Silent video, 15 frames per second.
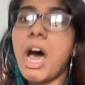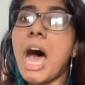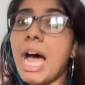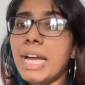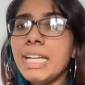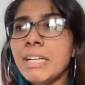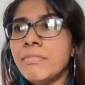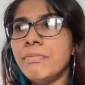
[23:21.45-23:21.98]

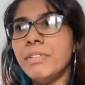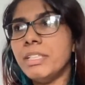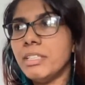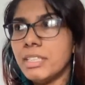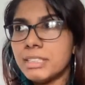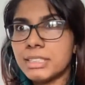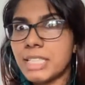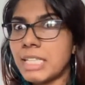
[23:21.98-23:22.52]
I have
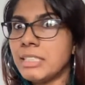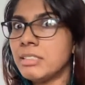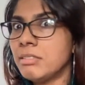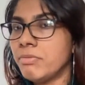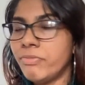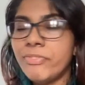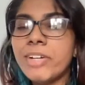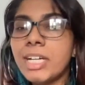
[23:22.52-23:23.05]
witnessed that
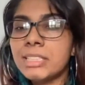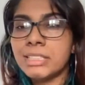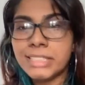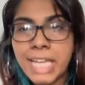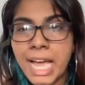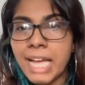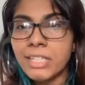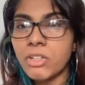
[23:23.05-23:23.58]

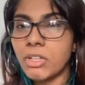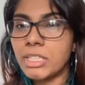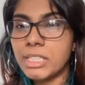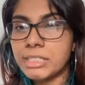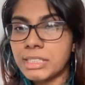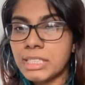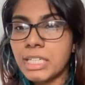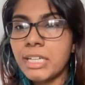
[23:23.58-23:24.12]
firsthand,
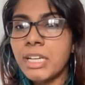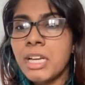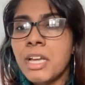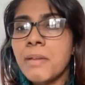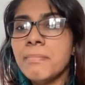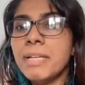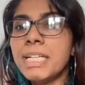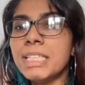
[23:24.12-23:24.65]
honestly,
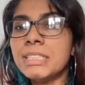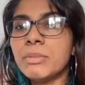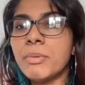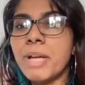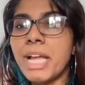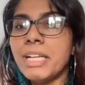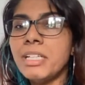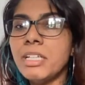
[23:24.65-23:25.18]
because
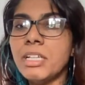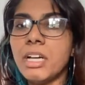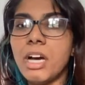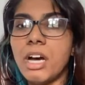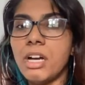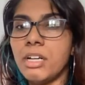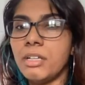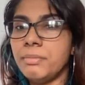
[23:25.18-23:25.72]
when
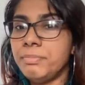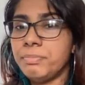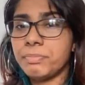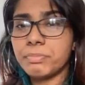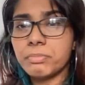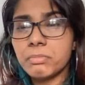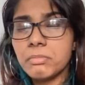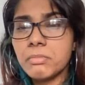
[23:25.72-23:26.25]

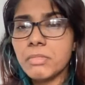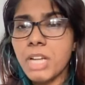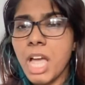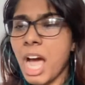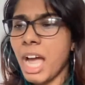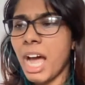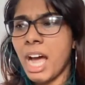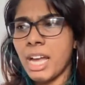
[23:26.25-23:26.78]

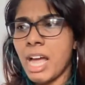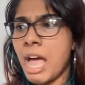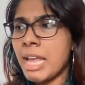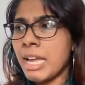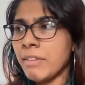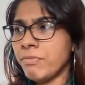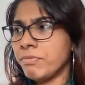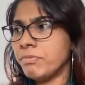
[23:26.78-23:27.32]
I
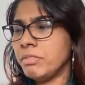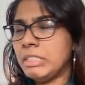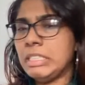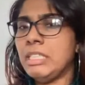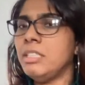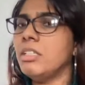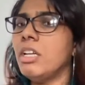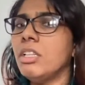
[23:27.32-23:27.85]
have
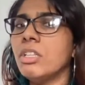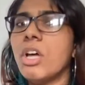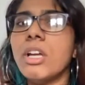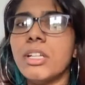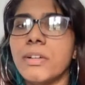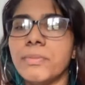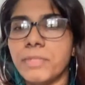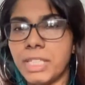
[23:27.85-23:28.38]
a
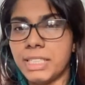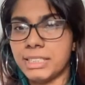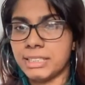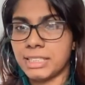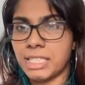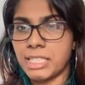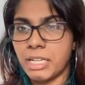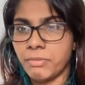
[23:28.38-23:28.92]
lot of
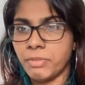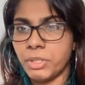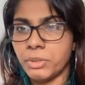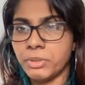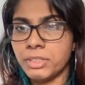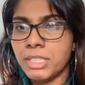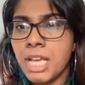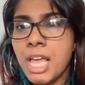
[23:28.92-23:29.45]
nieces and
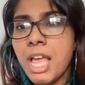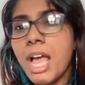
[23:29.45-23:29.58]
nephews,